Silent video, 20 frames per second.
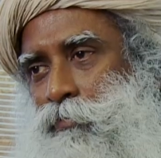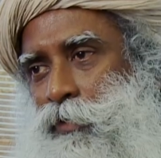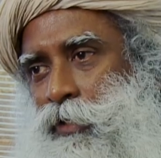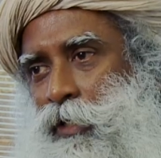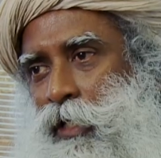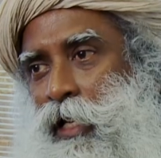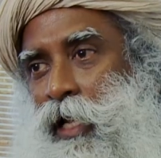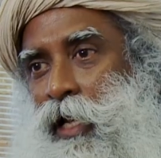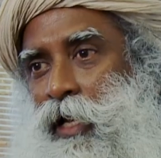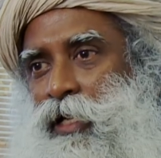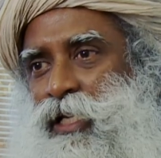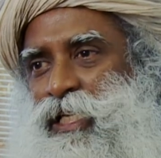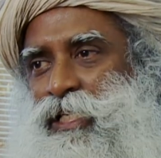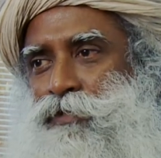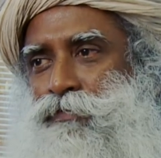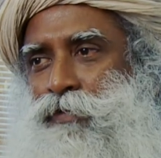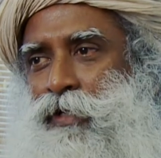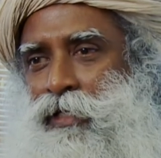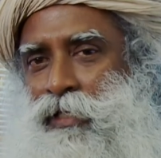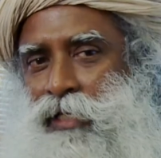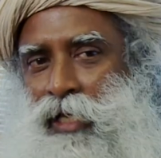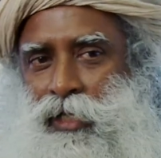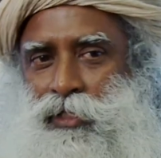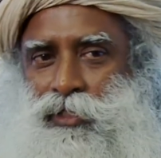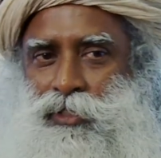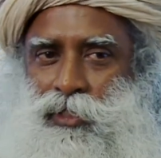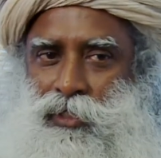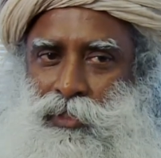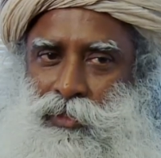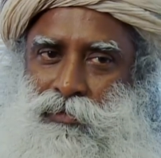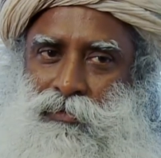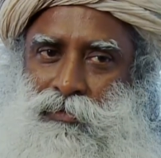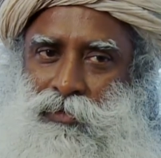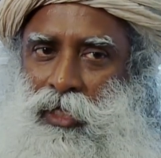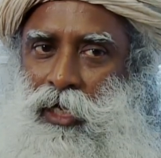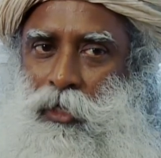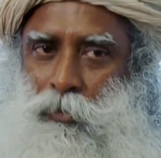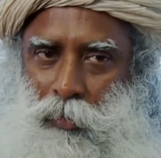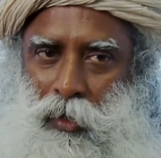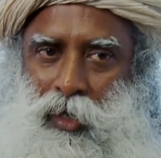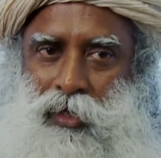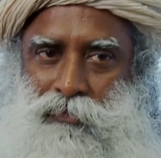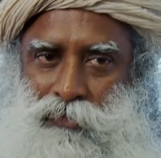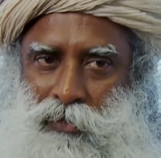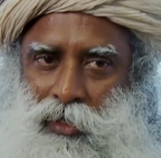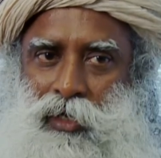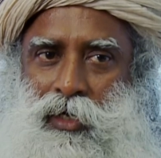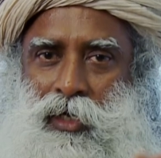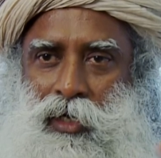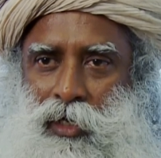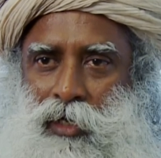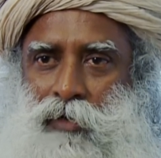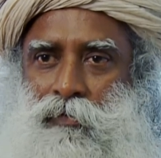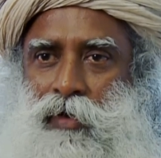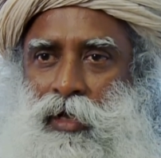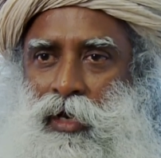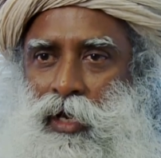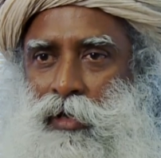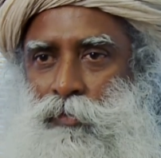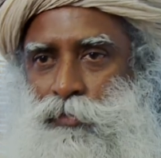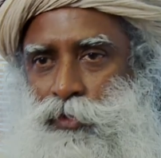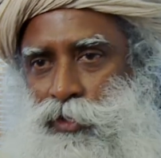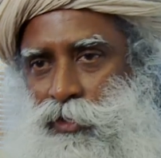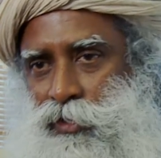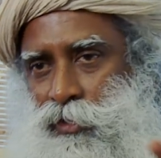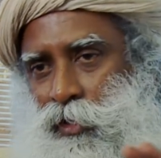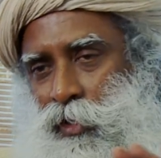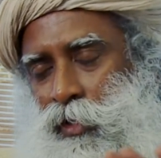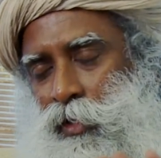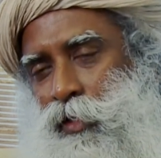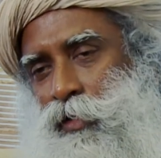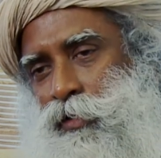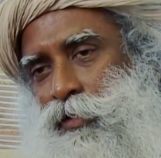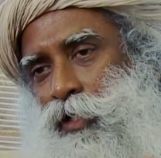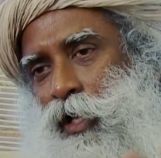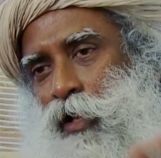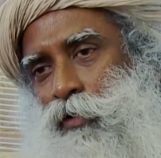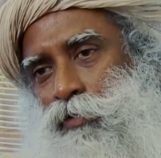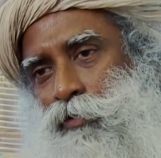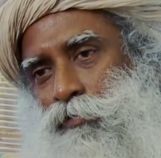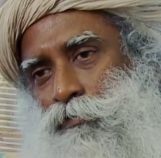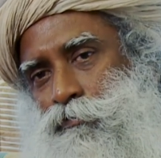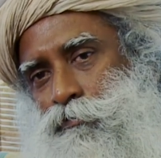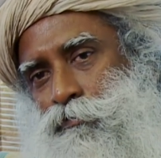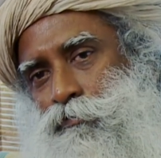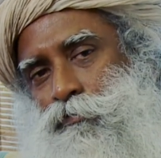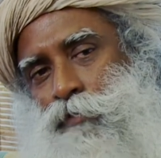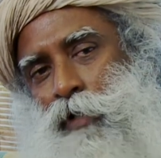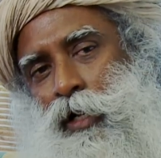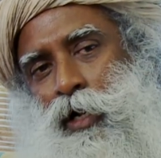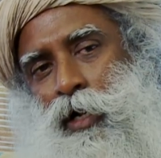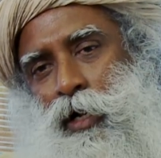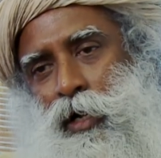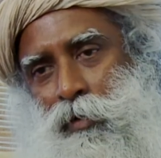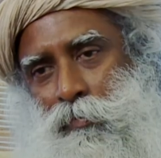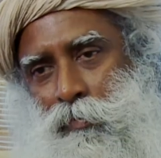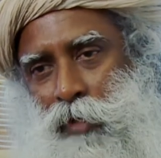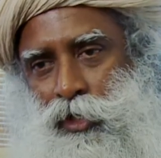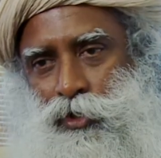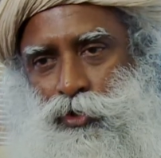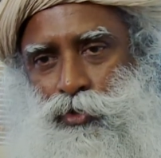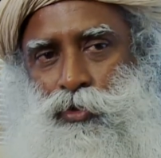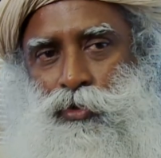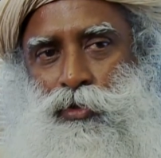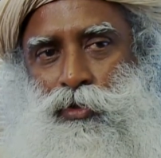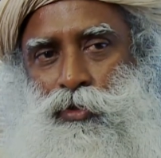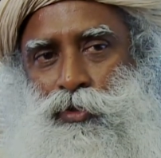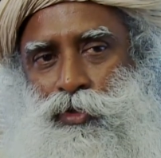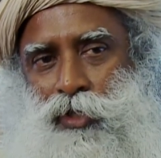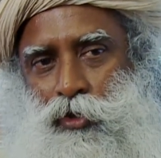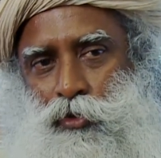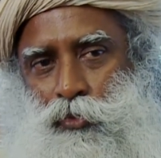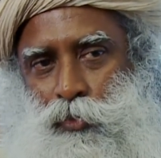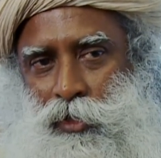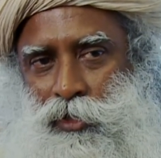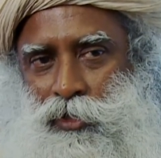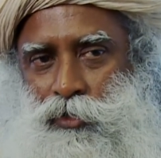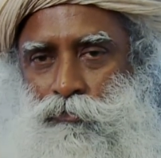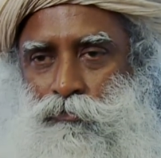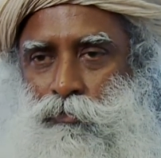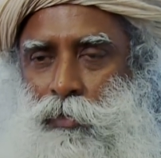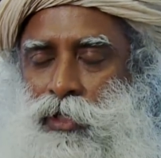The land is fantastic. That part of Karnataka where I am, south of Mysore, you know, southwest of